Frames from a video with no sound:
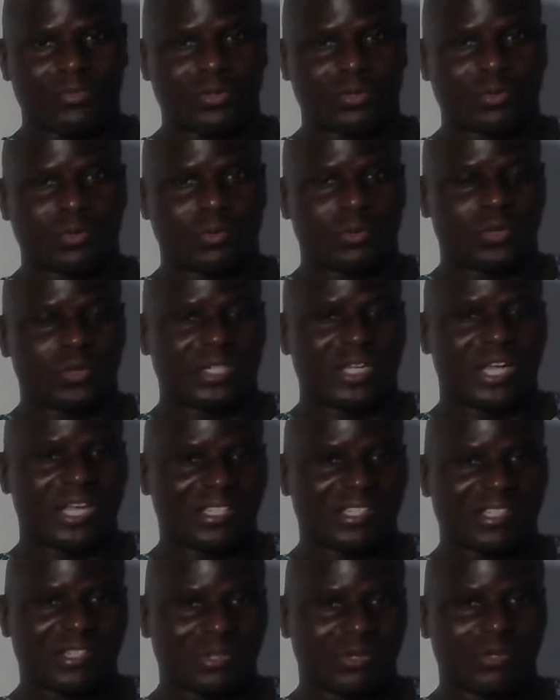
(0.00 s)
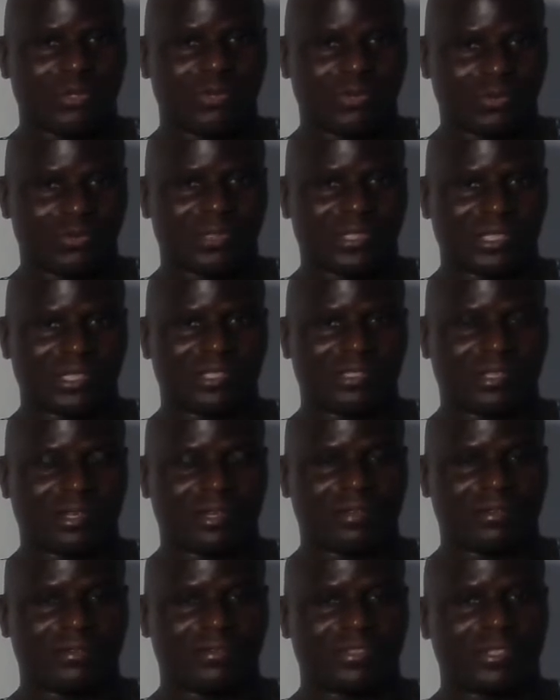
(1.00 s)
you who doesn't know this
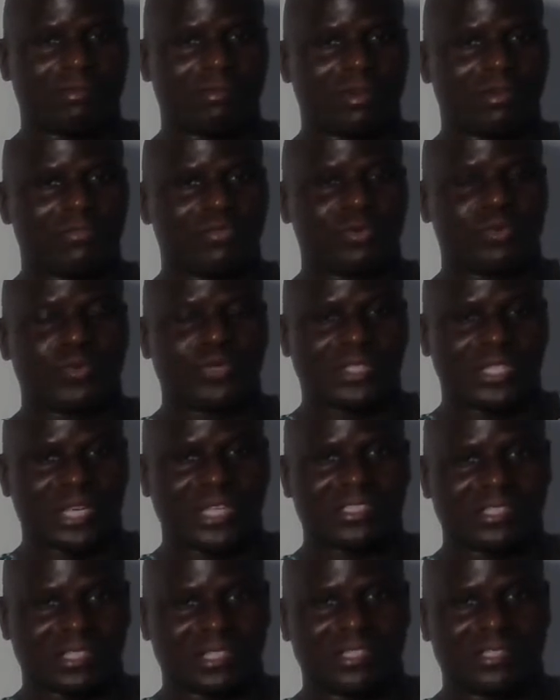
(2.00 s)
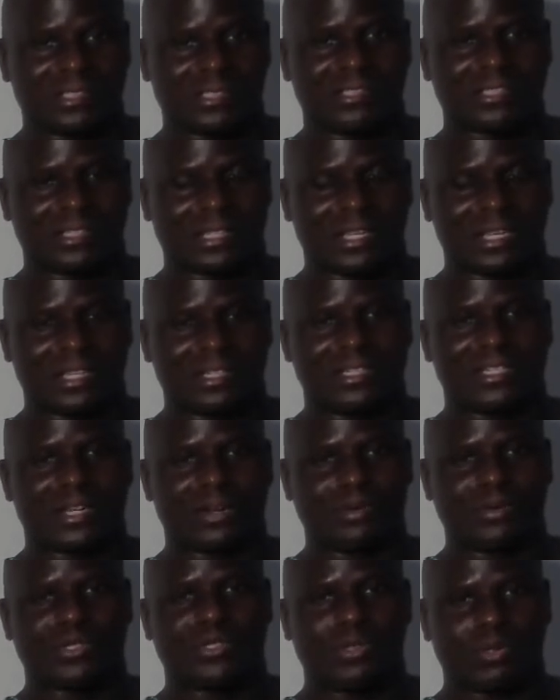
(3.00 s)
stuff, some of you who doesn't understand,
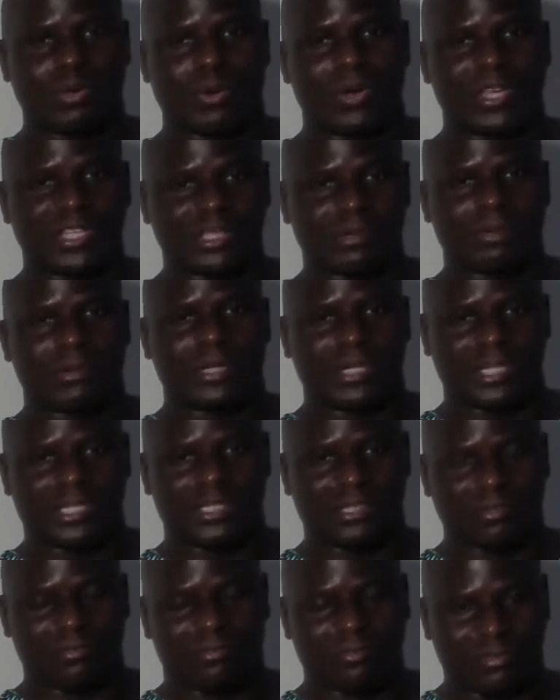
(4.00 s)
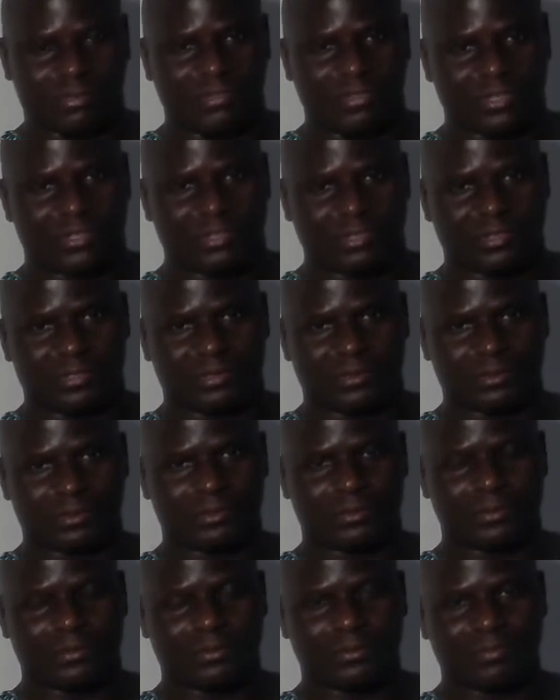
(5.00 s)
there is no explanation for this.
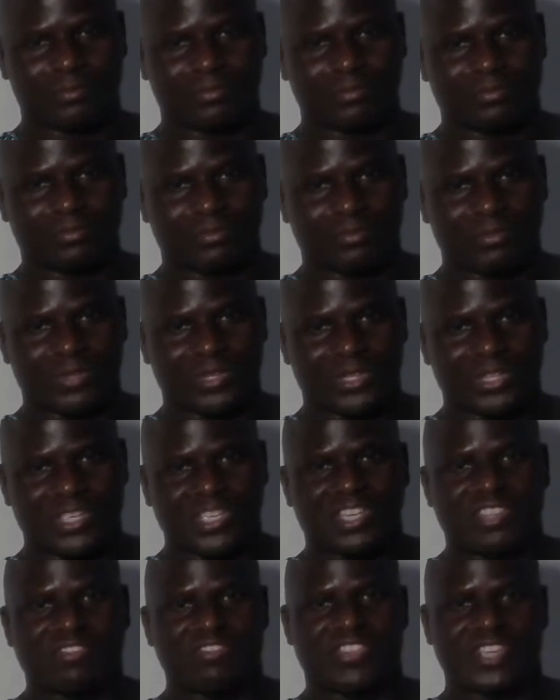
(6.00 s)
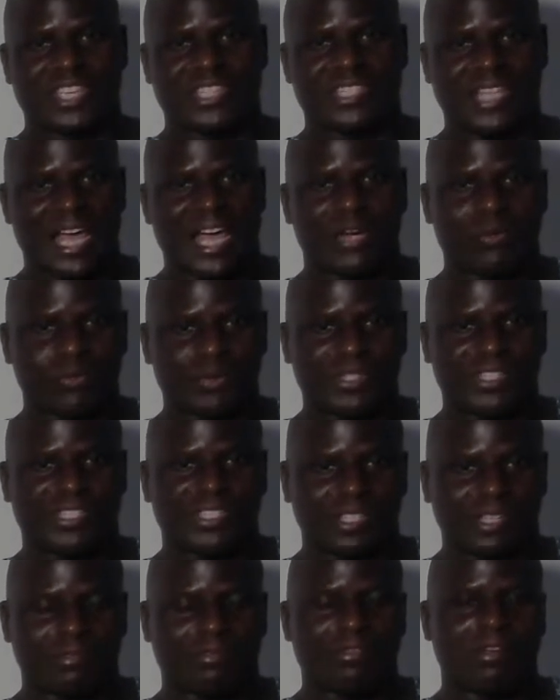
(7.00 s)
This I
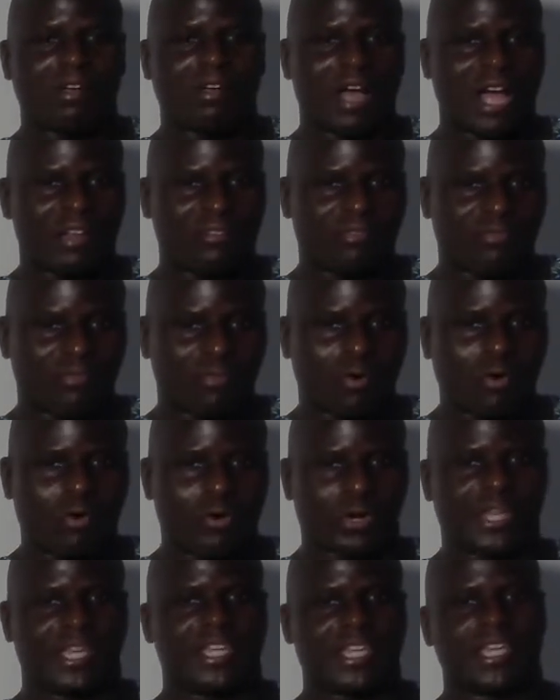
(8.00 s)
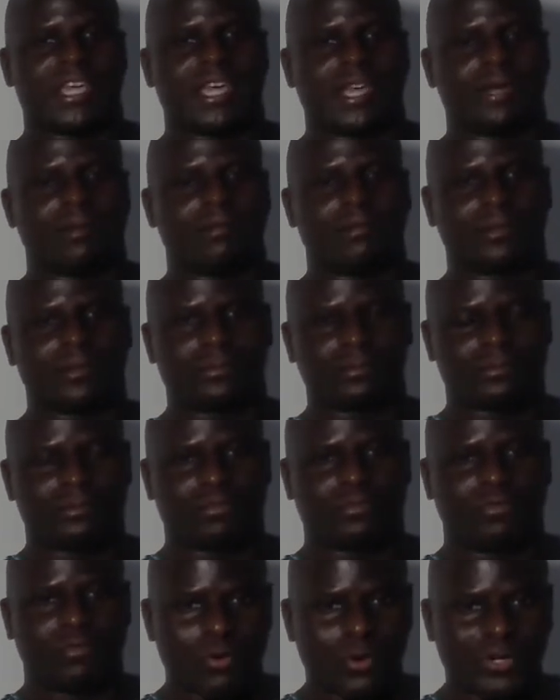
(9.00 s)
received at 4 a.m.,
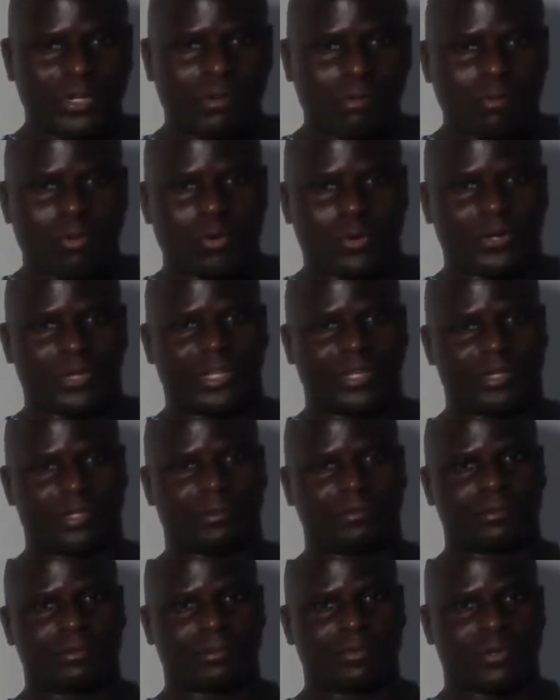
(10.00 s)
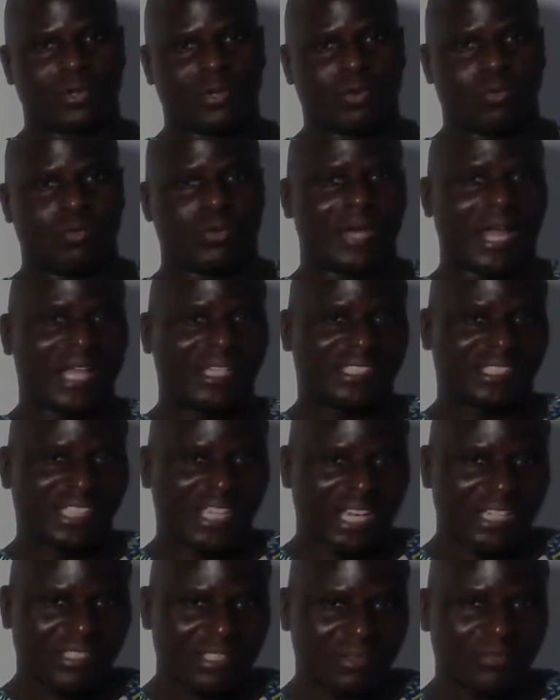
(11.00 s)
4 in the morning. When I
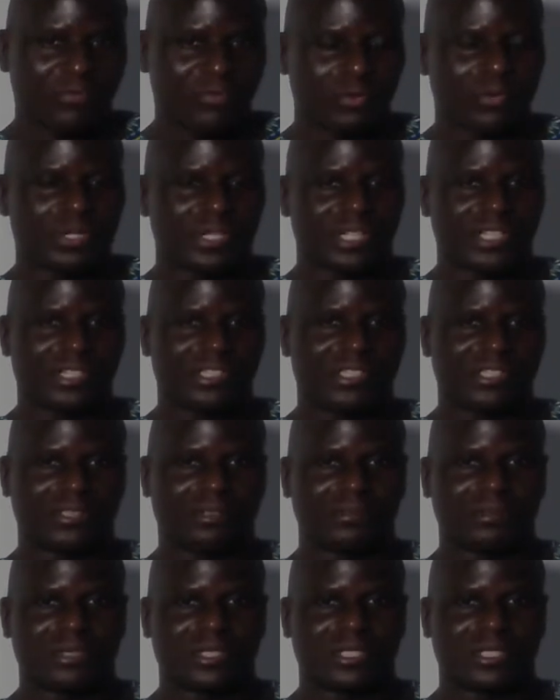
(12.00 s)
checked the footage,